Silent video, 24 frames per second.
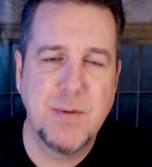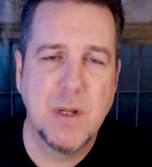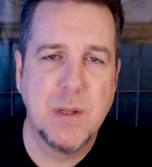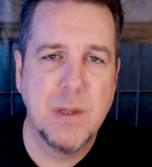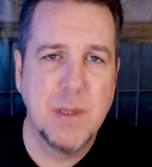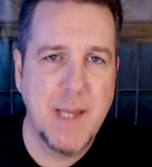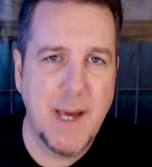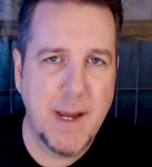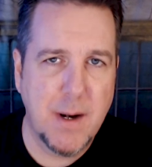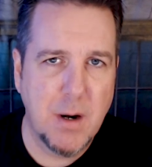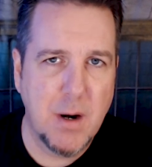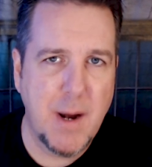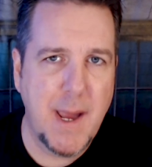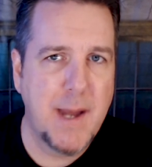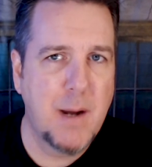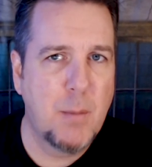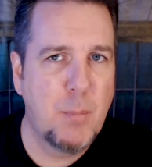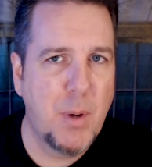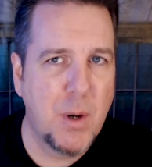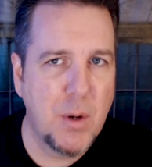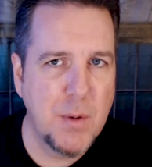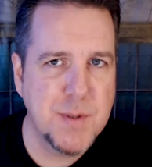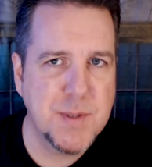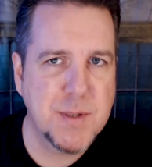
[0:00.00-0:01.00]
a letter and a
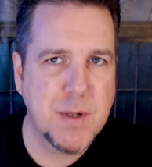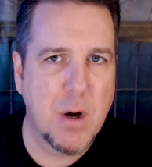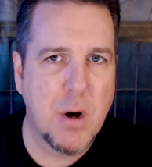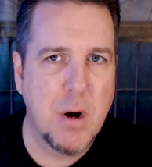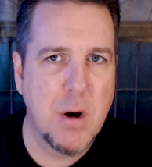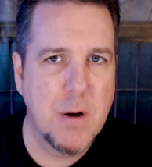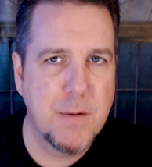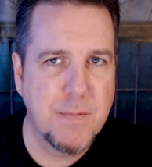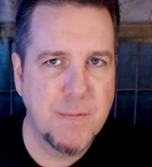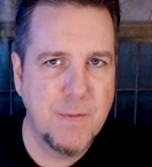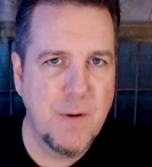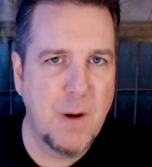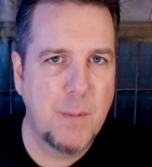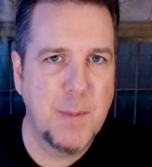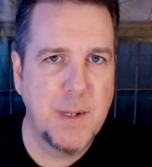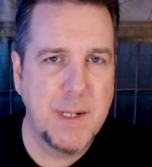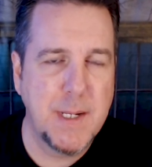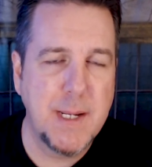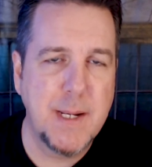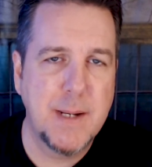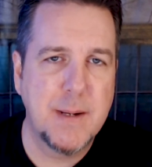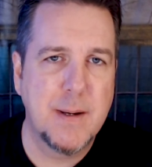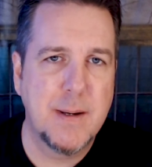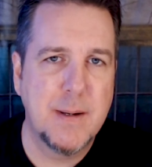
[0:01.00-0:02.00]
postcard from
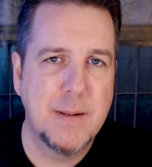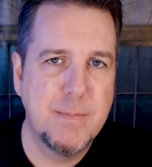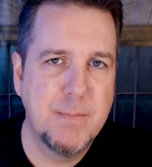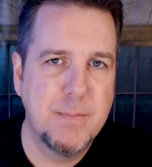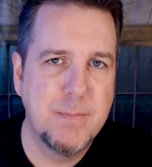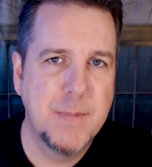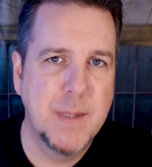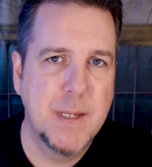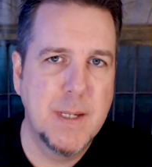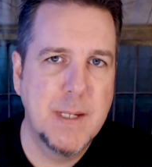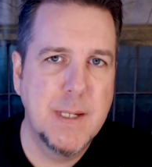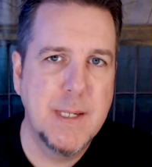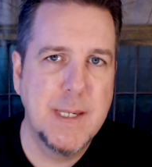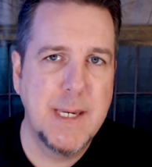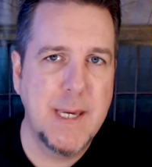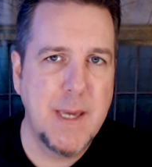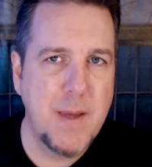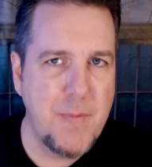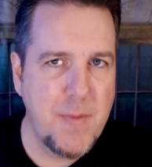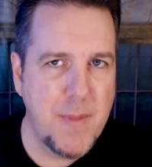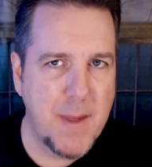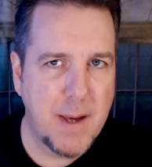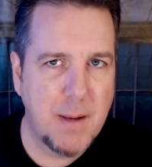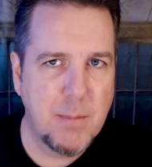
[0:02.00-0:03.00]
Anita.
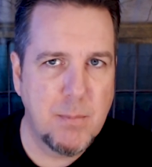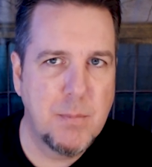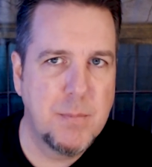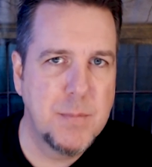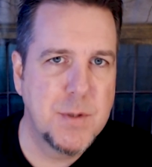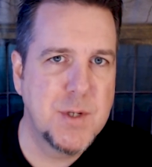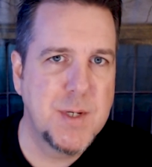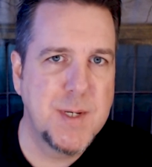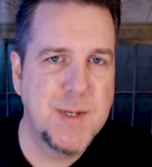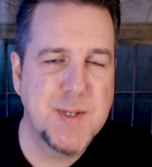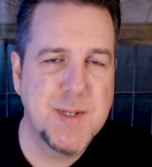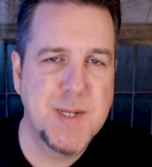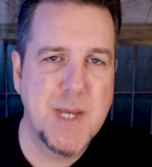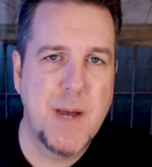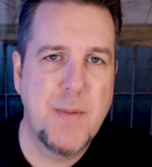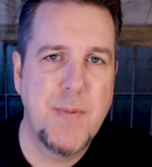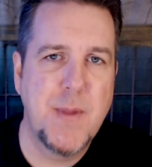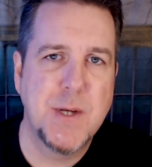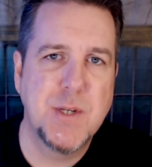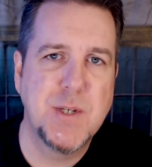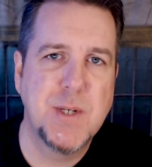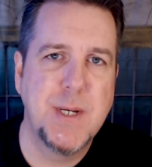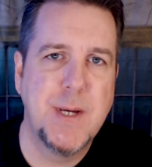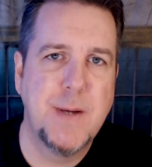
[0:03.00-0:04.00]
In them, she said
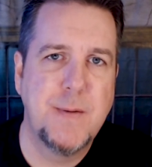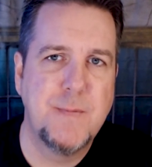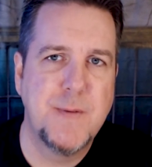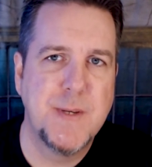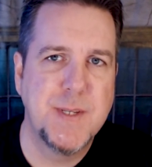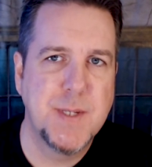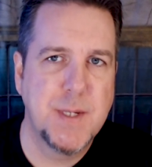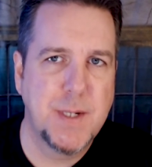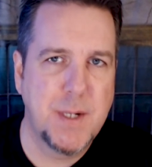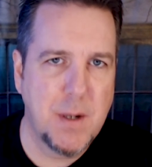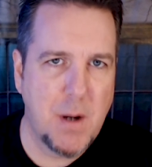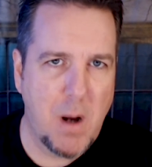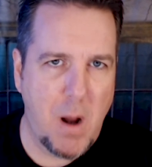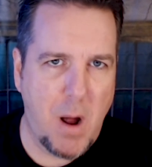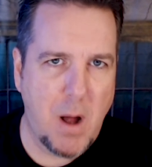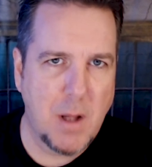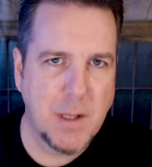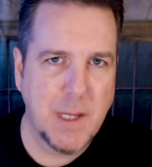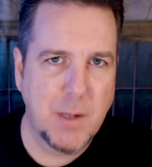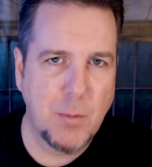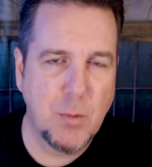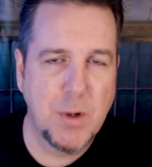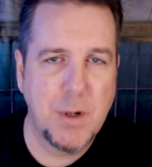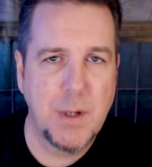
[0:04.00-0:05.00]
that she had visited
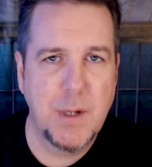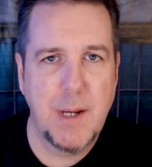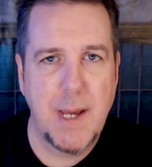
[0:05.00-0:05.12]
Hollywood